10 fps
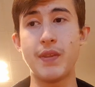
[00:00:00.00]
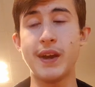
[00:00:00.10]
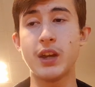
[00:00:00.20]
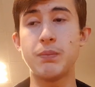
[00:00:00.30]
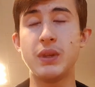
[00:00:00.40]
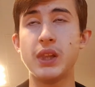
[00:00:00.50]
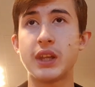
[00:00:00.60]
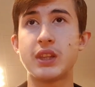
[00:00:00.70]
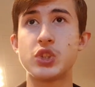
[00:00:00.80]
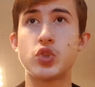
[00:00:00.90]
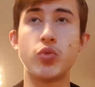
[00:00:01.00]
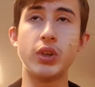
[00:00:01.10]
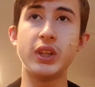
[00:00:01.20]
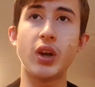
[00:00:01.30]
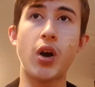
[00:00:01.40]
that could be like this
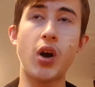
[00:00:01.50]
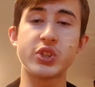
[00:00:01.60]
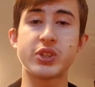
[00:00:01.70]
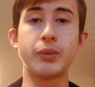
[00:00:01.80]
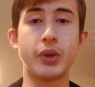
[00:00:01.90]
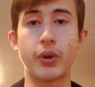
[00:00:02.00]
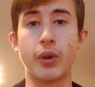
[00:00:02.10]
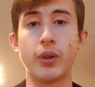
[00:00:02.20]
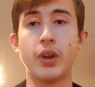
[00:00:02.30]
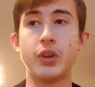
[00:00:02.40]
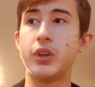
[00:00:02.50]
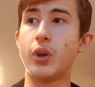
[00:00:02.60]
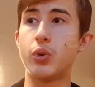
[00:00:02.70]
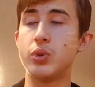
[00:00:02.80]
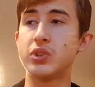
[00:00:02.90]
really awesome girl,
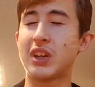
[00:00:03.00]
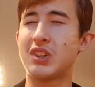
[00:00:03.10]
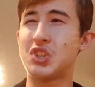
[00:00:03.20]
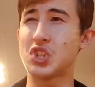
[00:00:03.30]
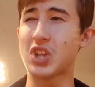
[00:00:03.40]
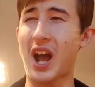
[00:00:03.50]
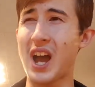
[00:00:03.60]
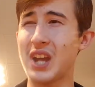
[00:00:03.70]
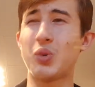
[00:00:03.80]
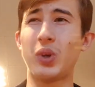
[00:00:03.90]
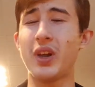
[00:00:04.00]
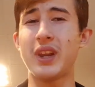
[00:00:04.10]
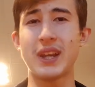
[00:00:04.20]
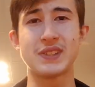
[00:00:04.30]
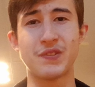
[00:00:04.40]
who is like just high
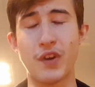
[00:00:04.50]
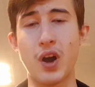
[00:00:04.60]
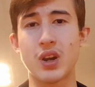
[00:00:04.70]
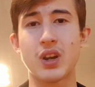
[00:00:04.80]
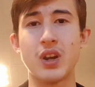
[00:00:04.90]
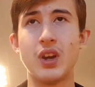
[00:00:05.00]
quality as fuck,